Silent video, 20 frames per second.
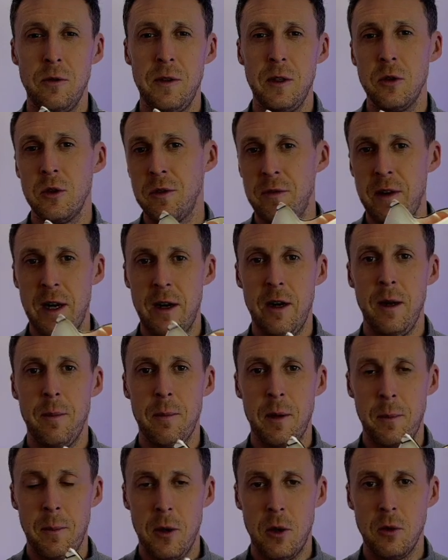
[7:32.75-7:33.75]
feels very
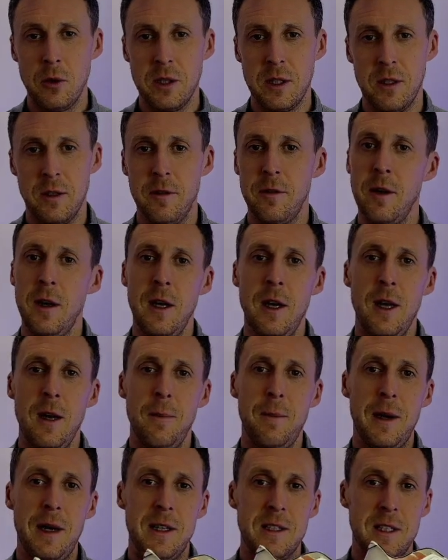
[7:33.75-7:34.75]
propulsive,
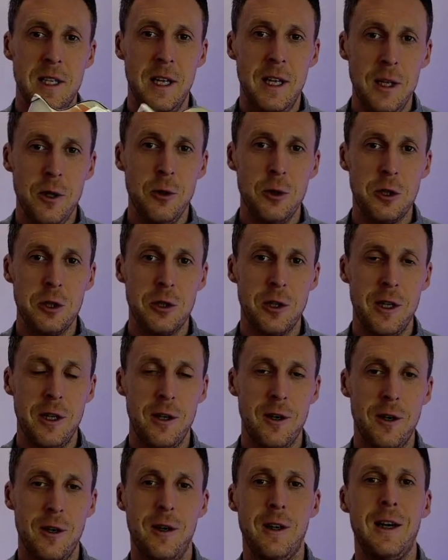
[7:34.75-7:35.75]
but as a heel
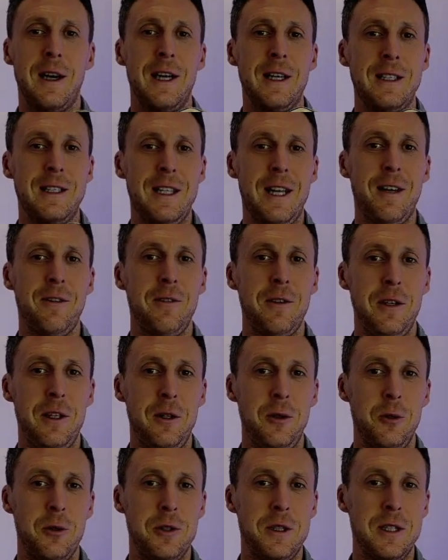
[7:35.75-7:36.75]
striker, I definitely
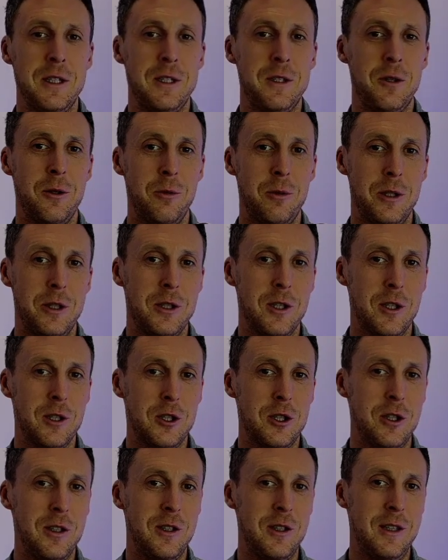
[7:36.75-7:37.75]
noticed the
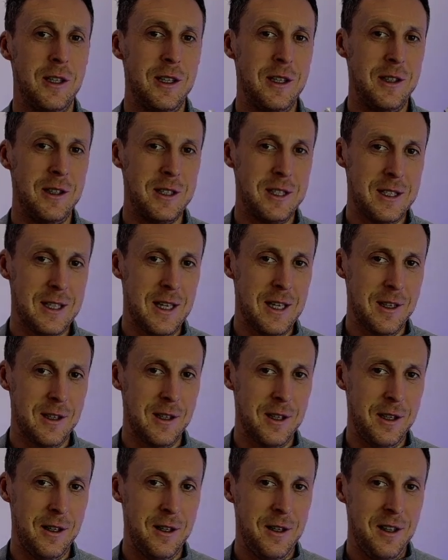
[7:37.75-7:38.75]
reduction in the stack
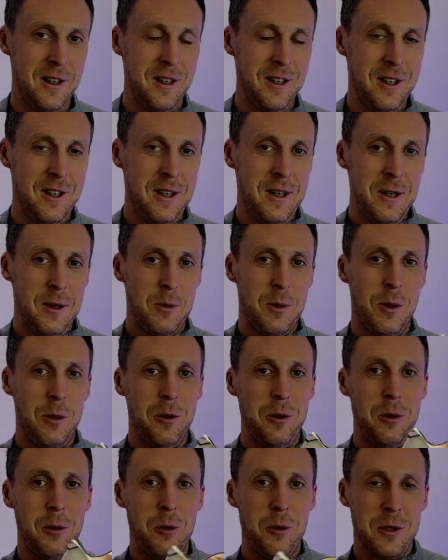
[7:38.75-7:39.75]
height. While the
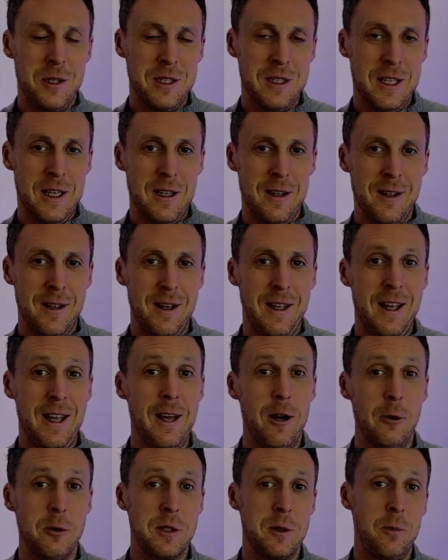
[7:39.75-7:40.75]
lower stack height
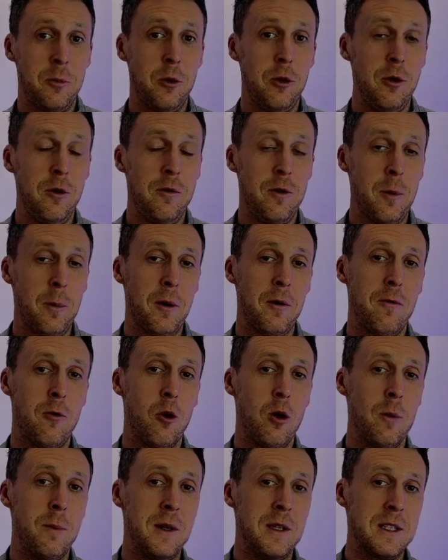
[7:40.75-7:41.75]
helps improve the
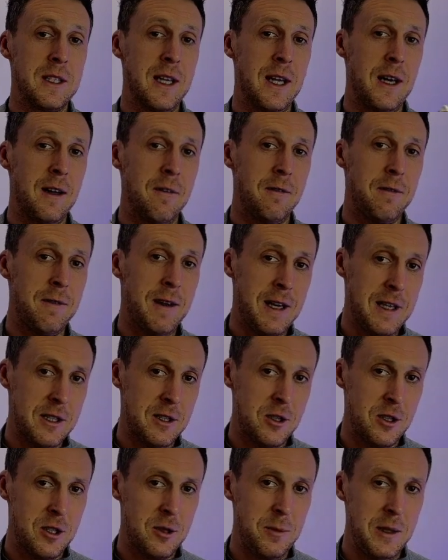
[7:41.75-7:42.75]
performance at
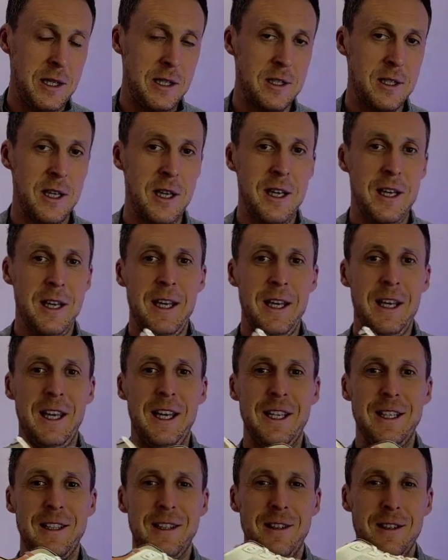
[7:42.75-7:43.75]
faster speeds,
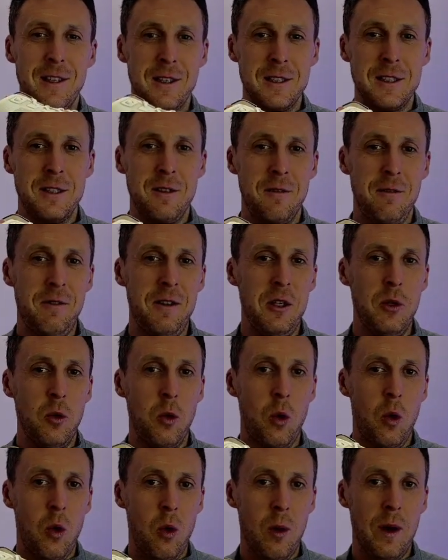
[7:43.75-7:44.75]
it doesn't
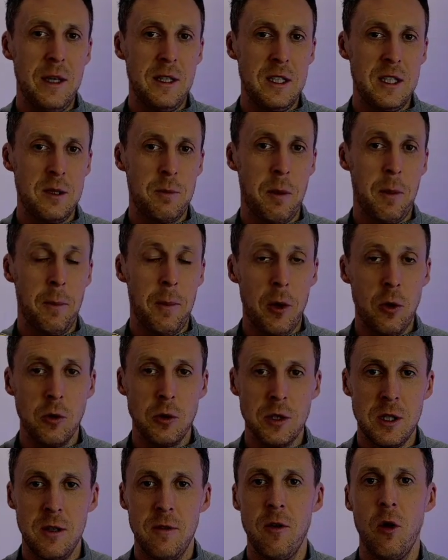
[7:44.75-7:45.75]
feel quite as
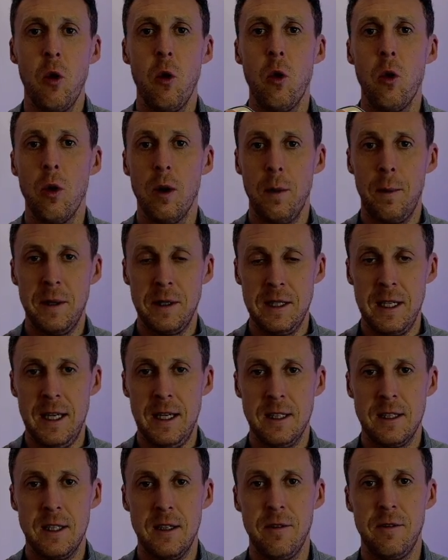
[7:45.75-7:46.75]
propulsive or
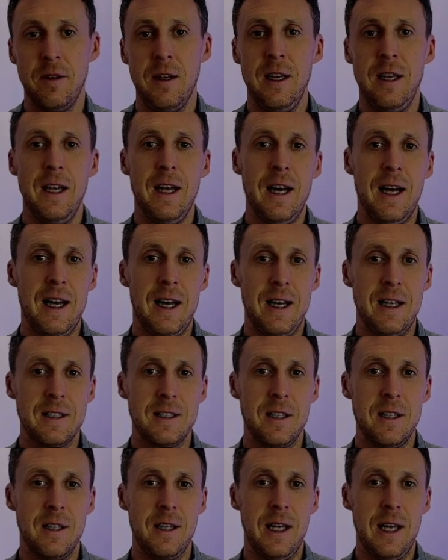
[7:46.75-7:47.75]
protective
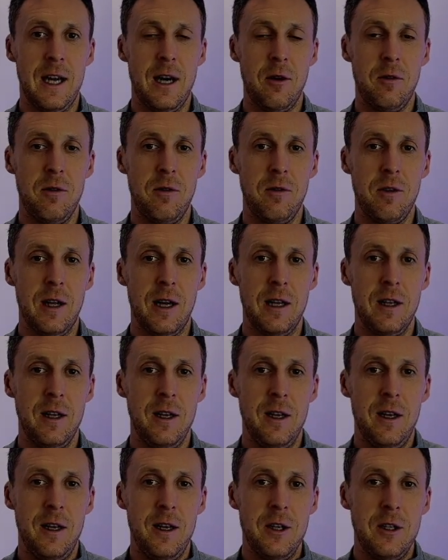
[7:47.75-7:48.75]
as the Alphafly.
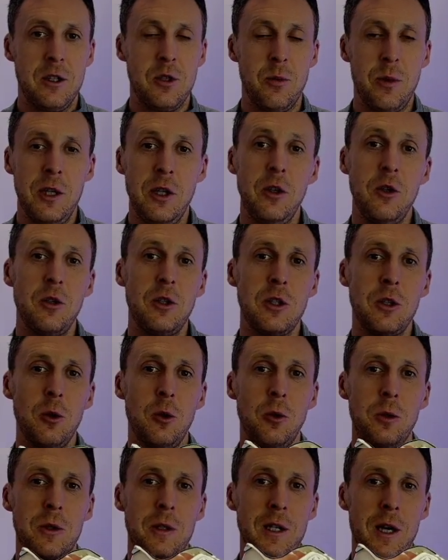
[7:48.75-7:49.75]
So when you
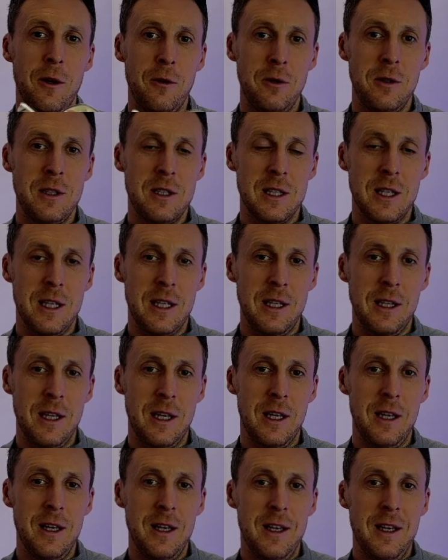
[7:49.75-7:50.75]
slow down
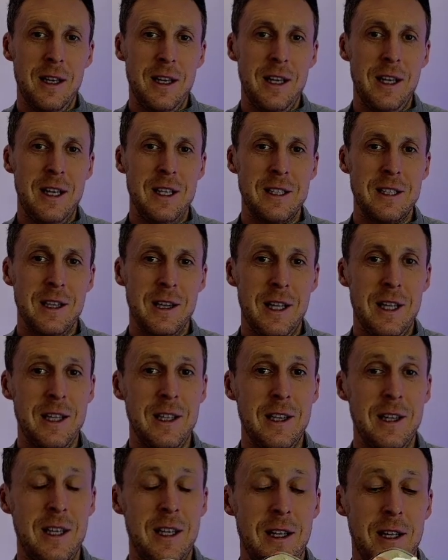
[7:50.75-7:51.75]
slightly, it's
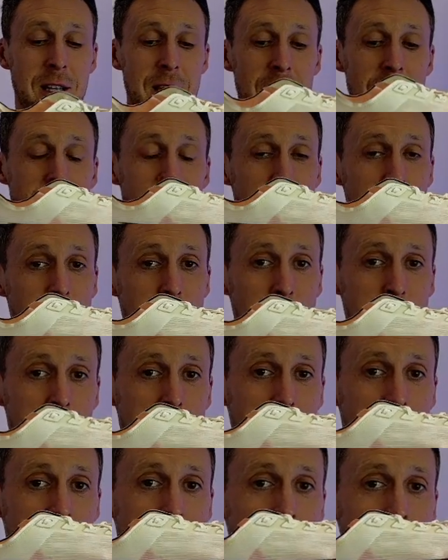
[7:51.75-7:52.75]
likely that if you're
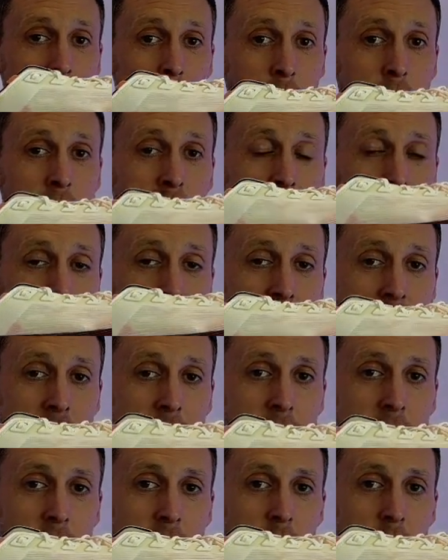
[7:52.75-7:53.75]
striking closer to the
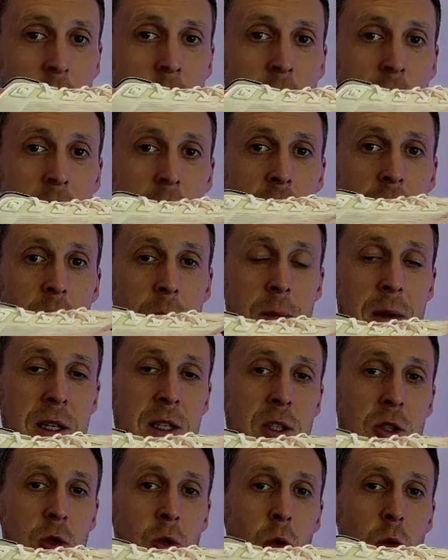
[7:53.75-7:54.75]
heel, the
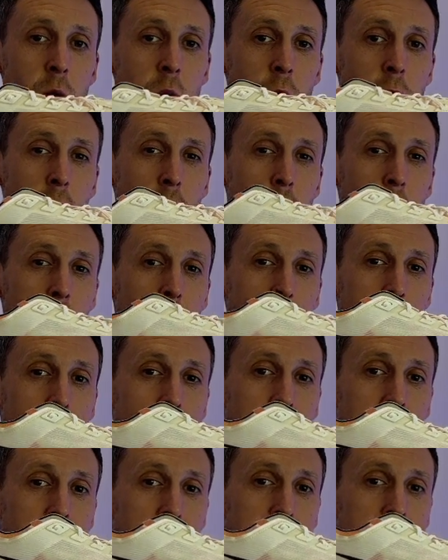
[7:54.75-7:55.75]
midsole won't roll your
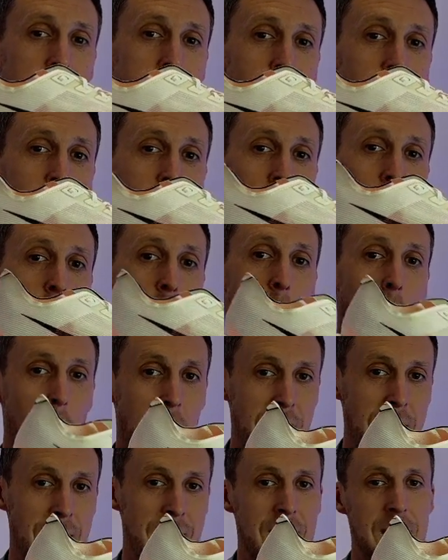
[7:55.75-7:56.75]
feet forward
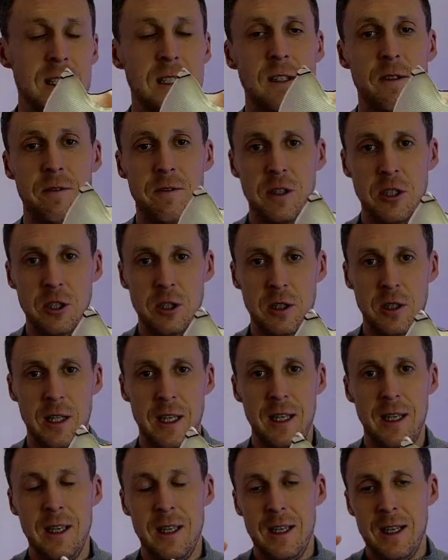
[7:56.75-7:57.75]
quite as
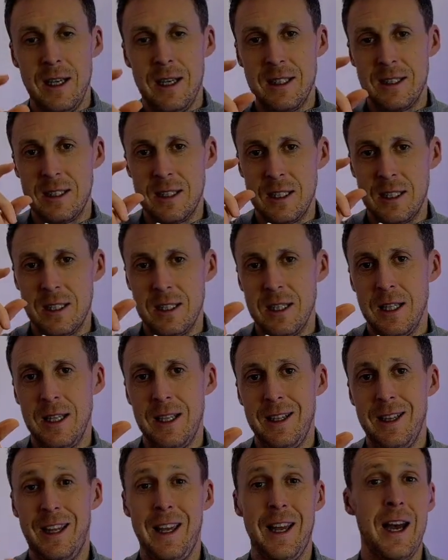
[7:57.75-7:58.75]
efficiently as the
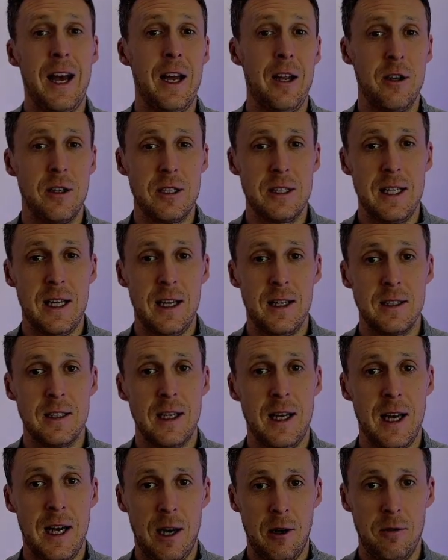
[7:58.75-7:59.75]
slightly higher stacked
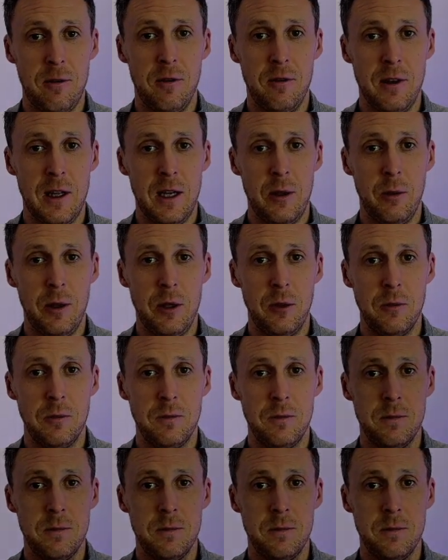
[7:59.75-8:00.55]
Alphafly will.